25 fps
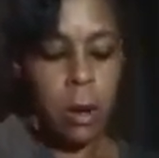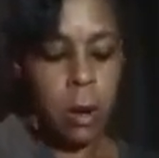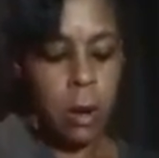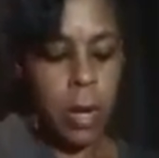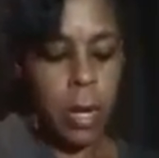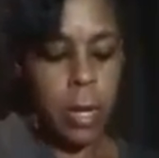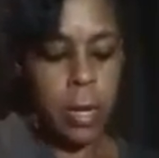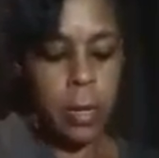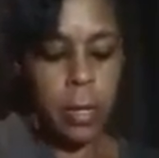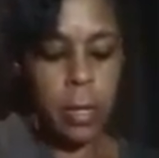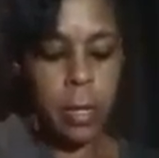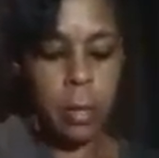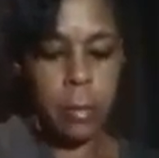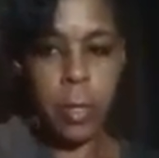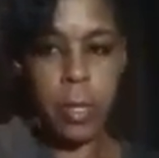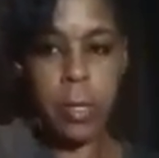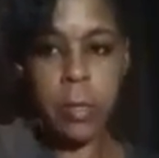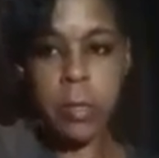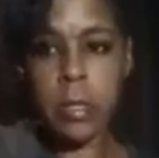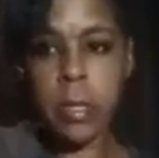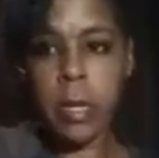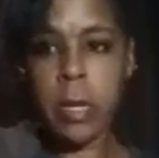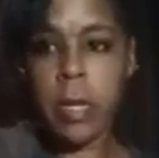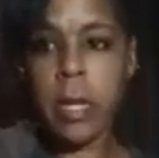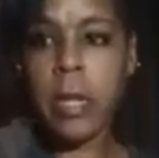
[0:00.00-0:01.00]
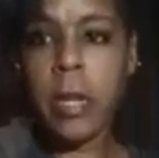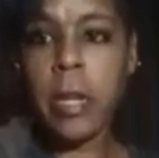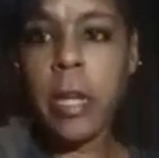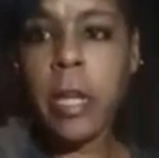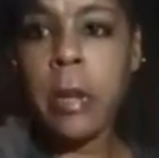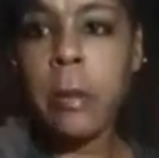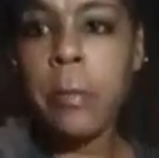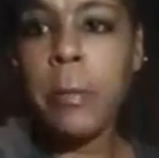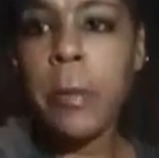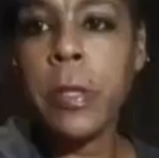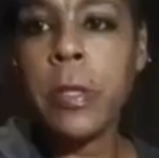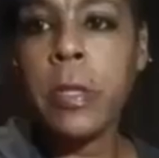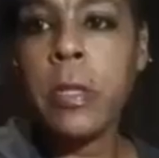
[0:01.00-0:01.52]
All right, give me a second.
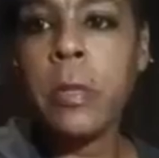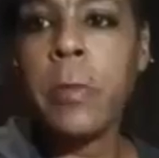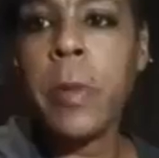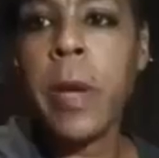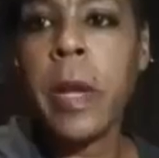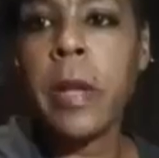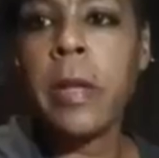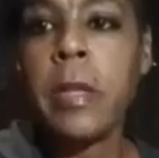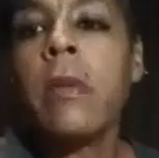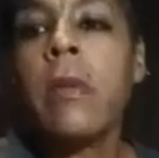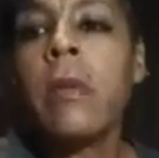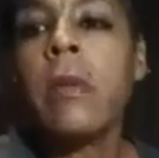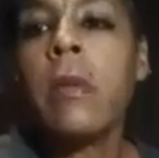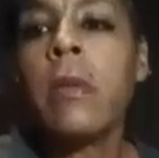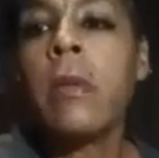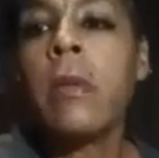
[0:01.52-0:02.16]
I got to put this back.